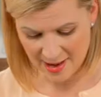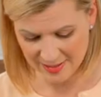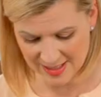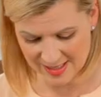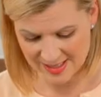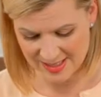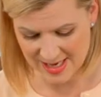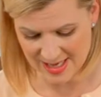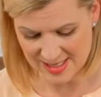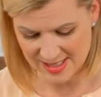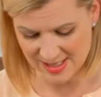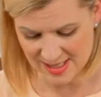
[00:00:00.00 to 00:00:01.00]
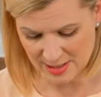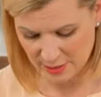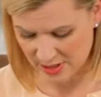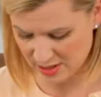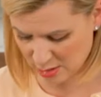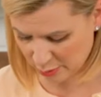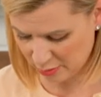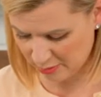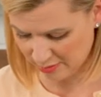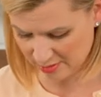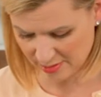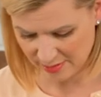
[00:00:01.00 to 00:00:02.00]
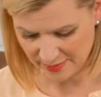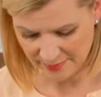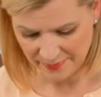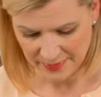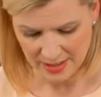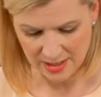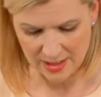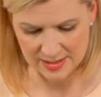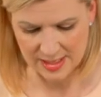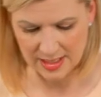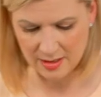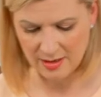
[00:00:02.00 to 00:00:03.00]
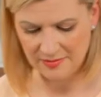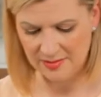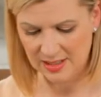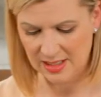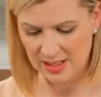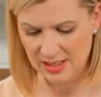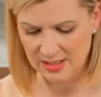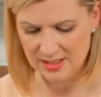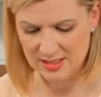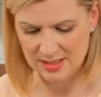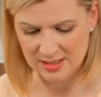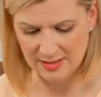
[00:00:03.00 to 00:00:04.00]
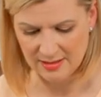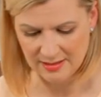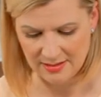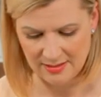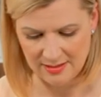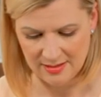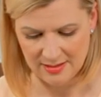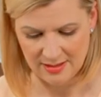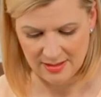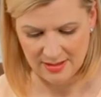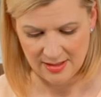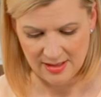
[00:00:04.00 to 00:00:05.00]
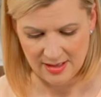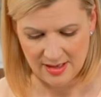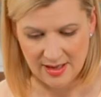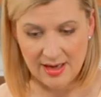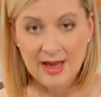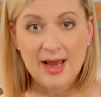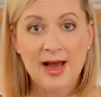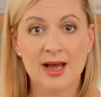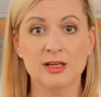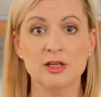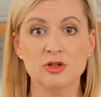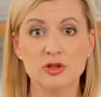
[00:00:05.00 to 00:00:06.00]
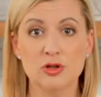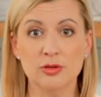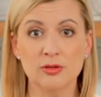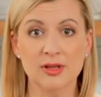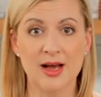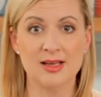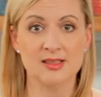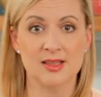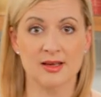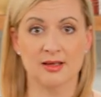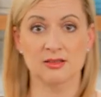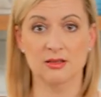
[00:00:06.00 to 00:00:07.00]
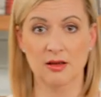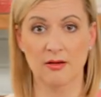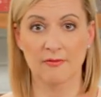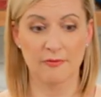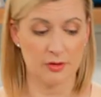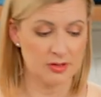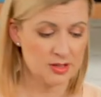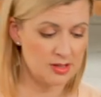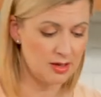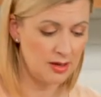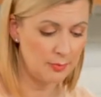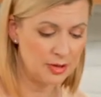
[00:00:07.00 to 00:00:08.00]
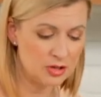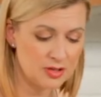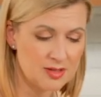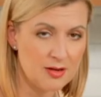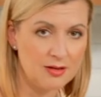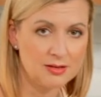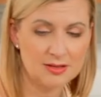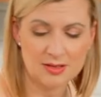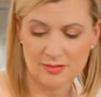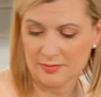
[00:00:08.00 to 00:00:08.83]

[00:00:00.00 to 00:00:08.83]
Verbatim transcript: that it's nice and silky smooth, I'll take it off the heat. And I add 2 last things. First, a pinch of salt.